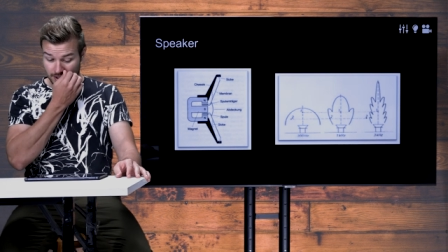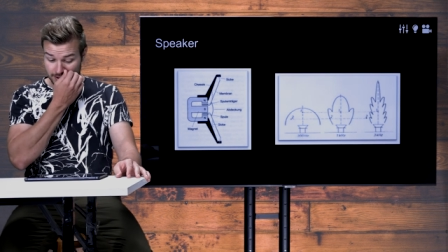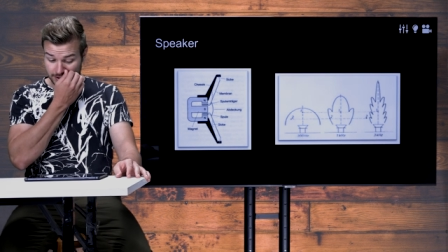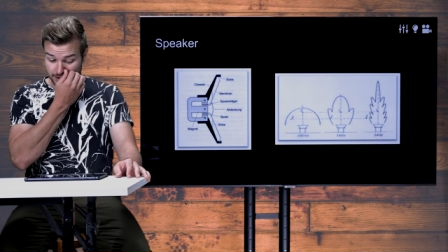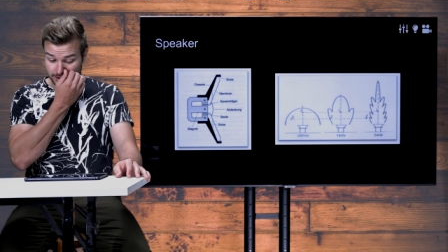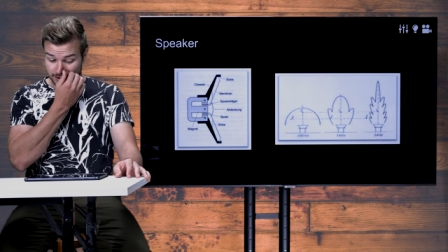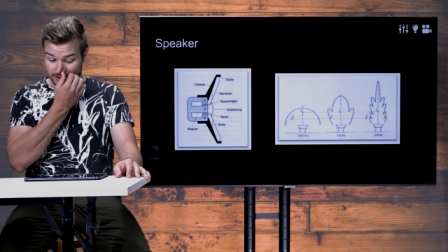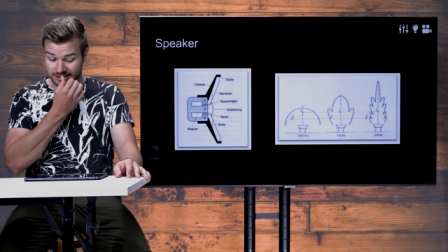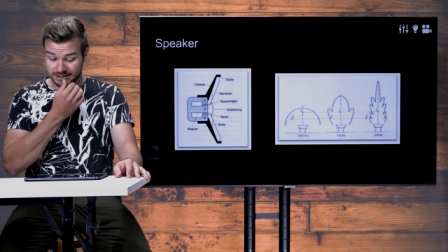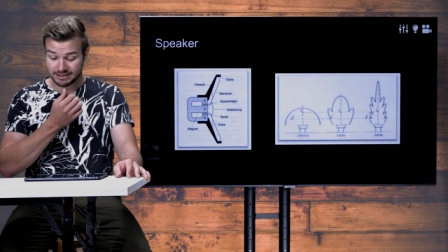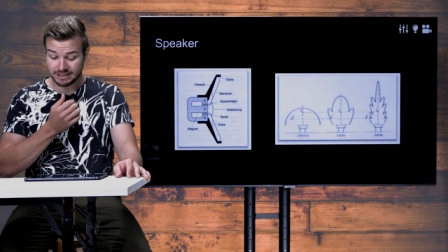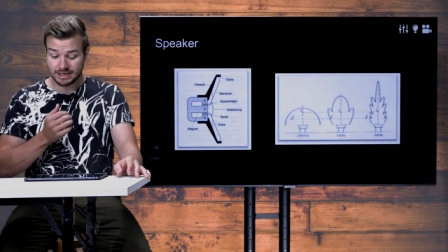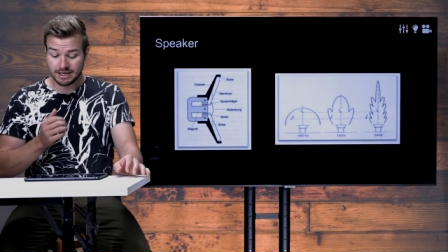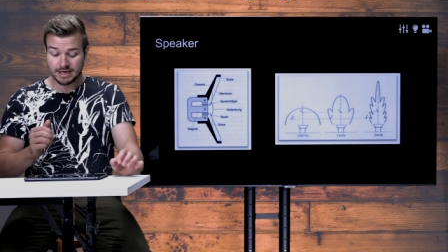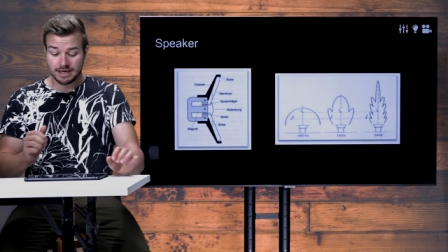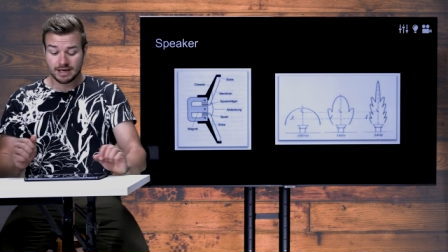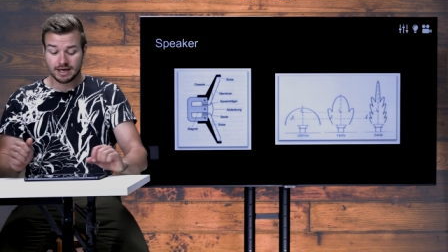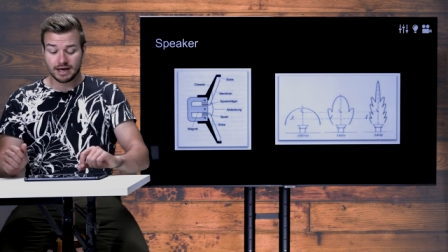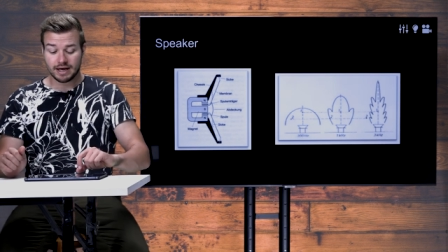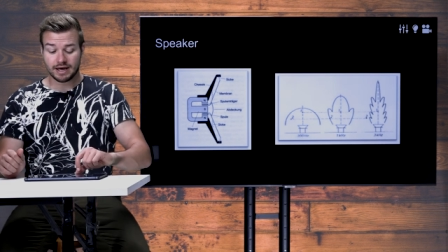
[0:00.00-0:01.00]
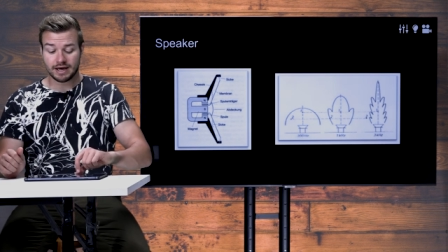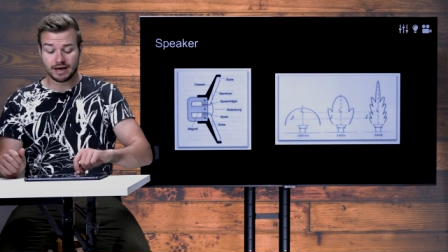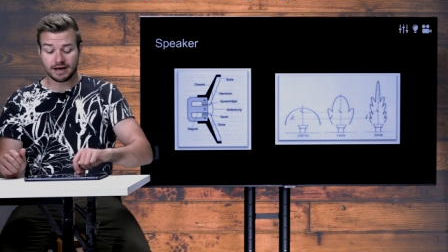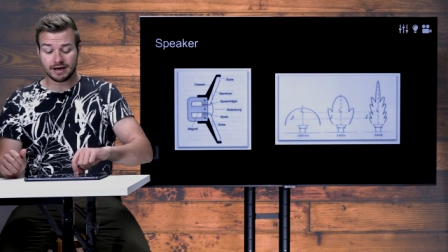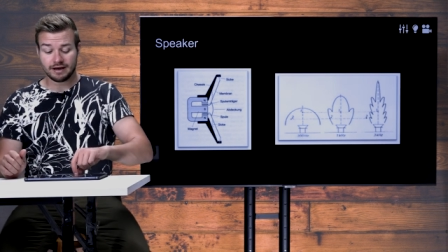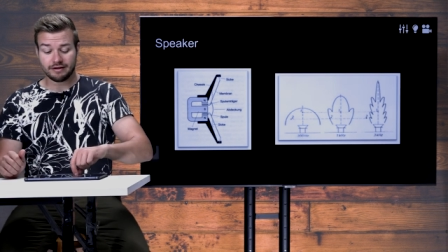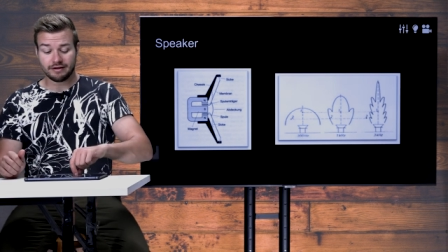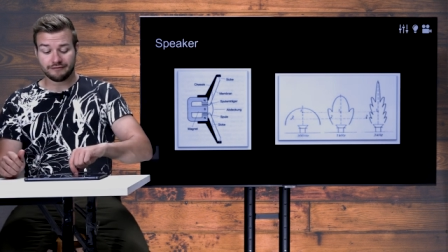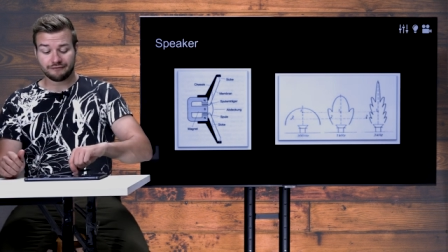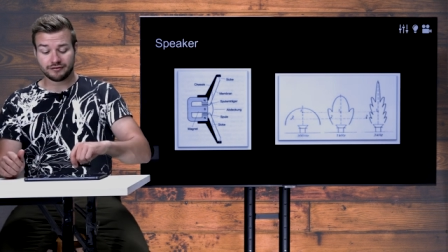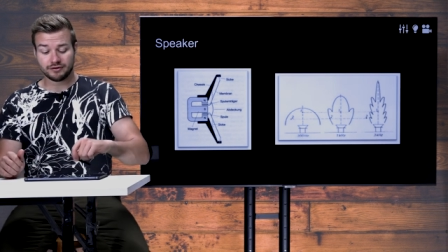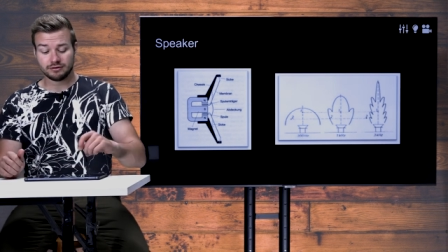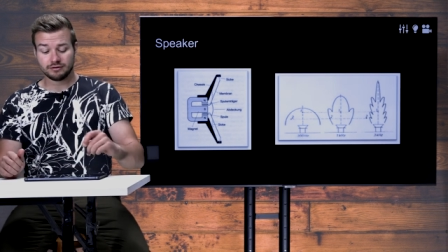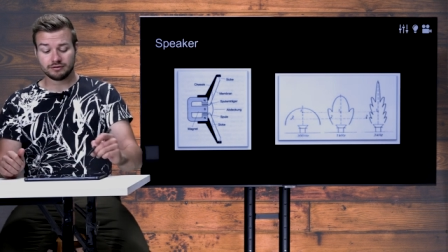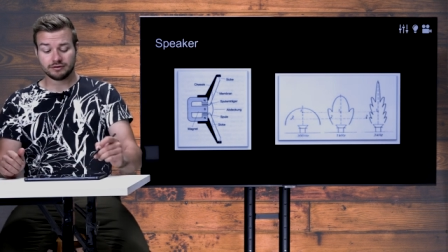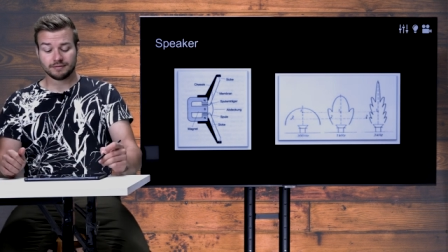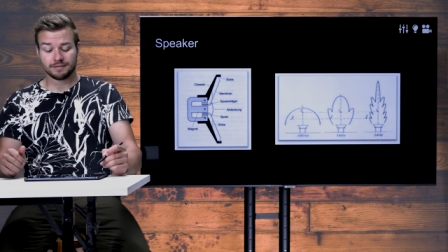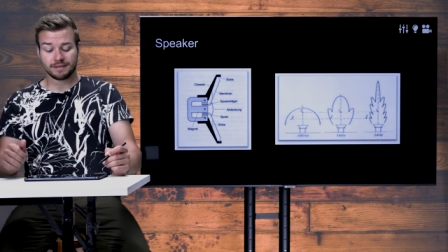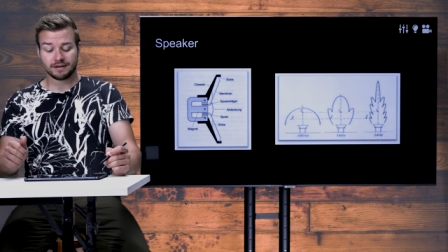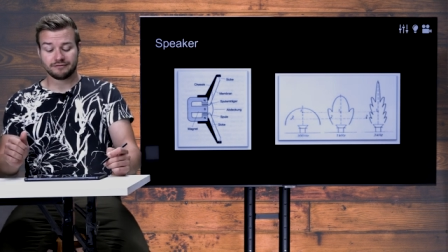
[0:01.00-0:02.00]
So there is uh, a
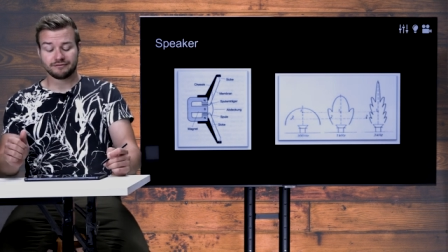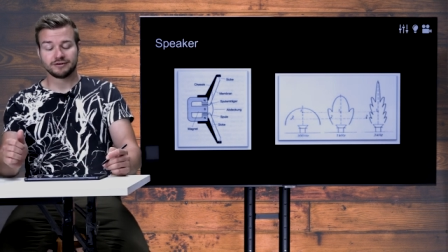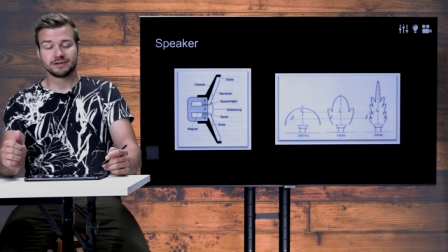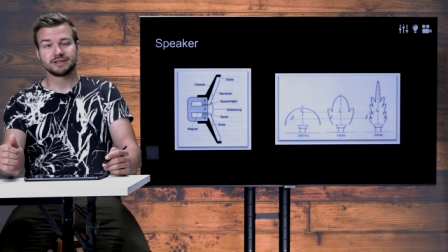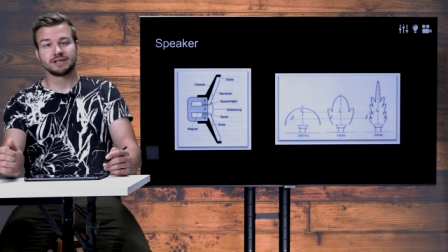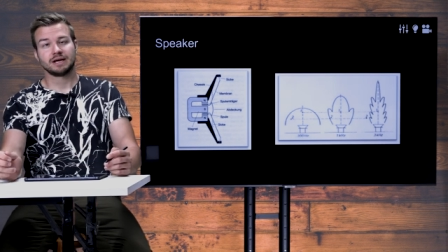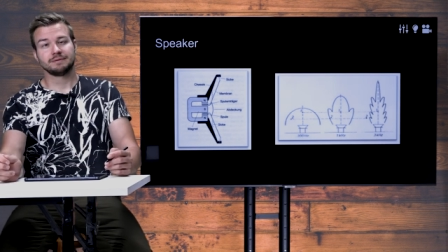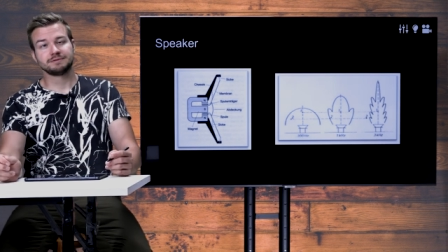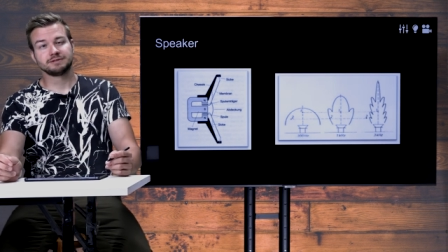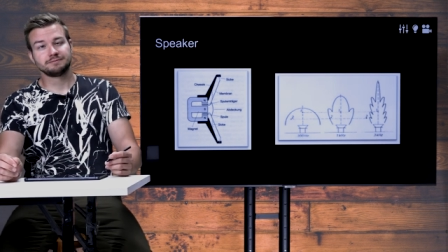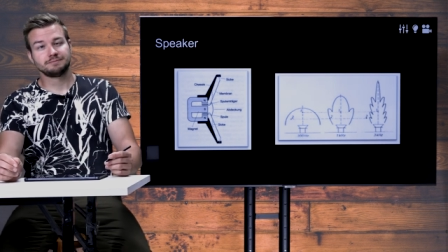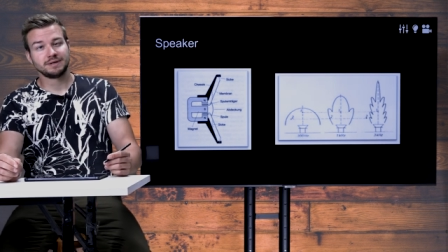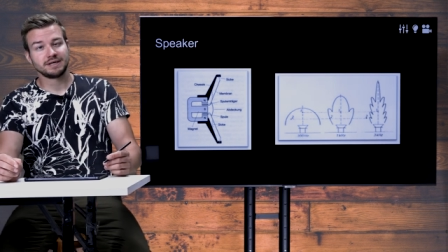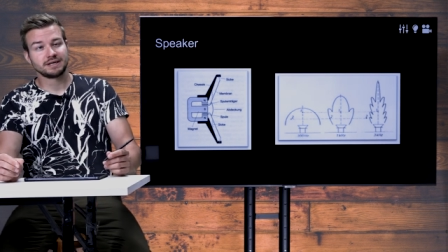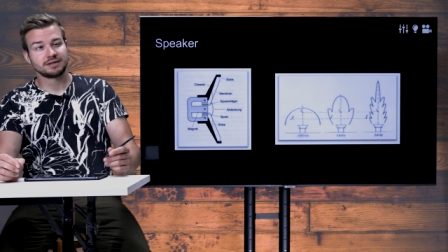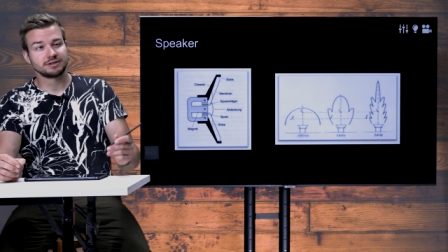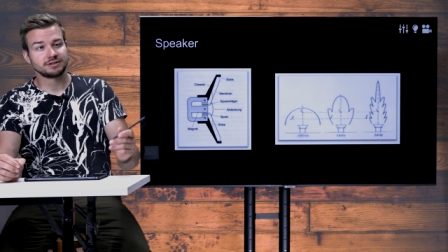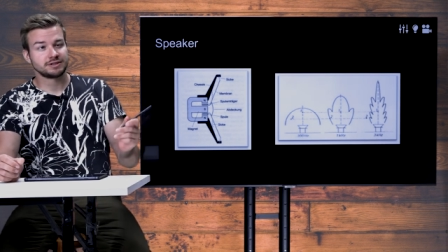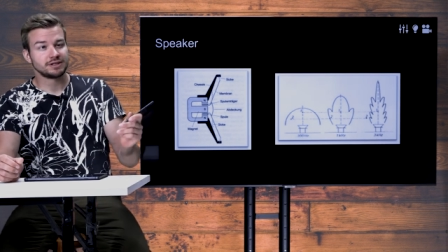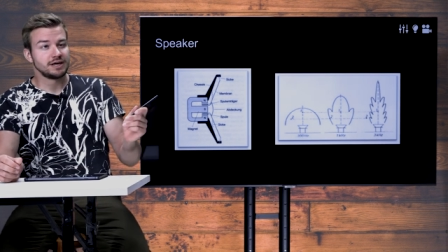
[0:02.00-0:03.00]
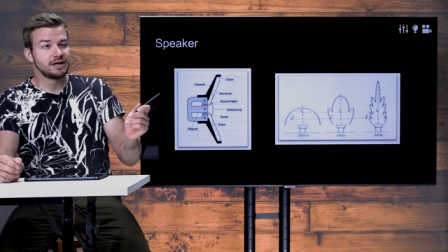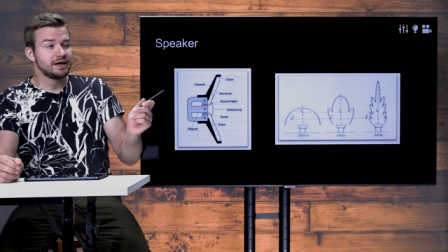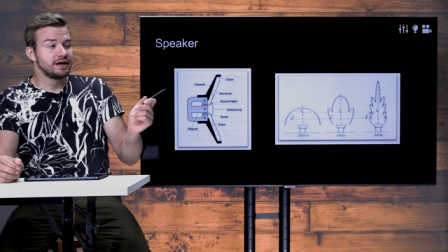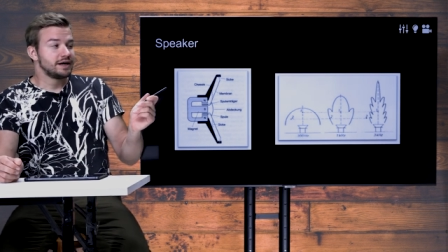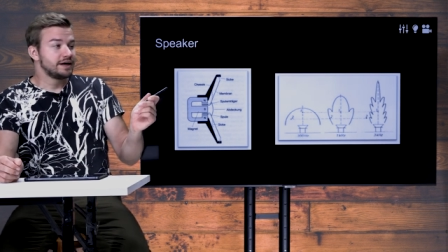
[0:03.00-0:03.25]
few different types of speakers.